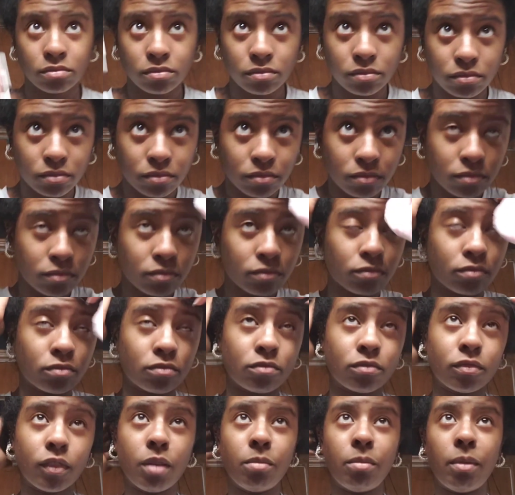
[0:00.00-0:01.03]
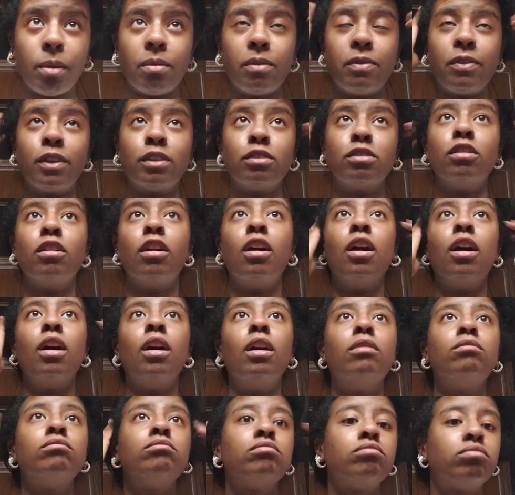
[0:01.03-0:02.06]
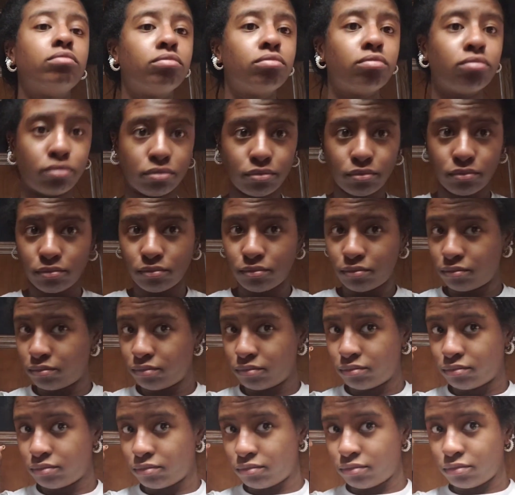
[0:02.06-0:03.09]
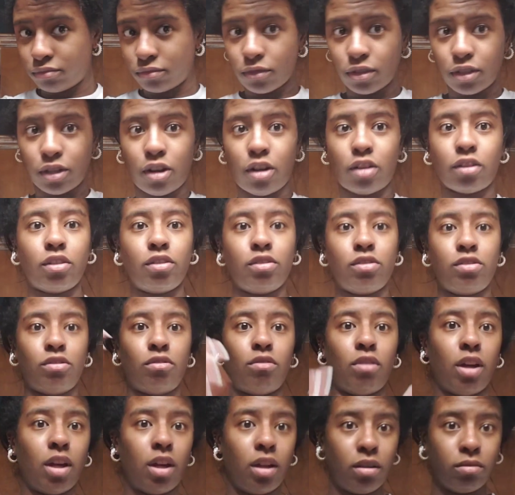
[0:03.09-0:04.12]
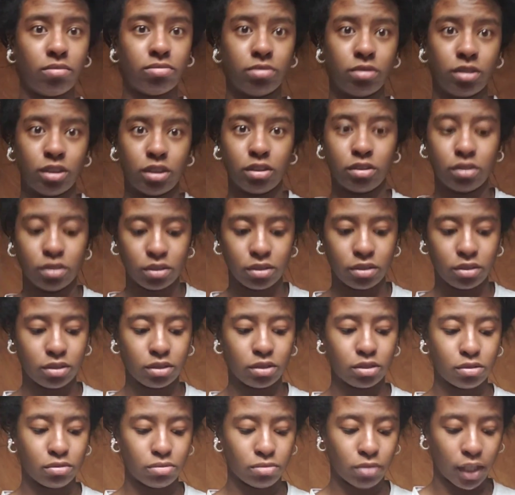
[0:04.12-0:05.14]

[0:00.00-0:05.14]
Maybe fix it up. Girl, there's no help. She looks crazy.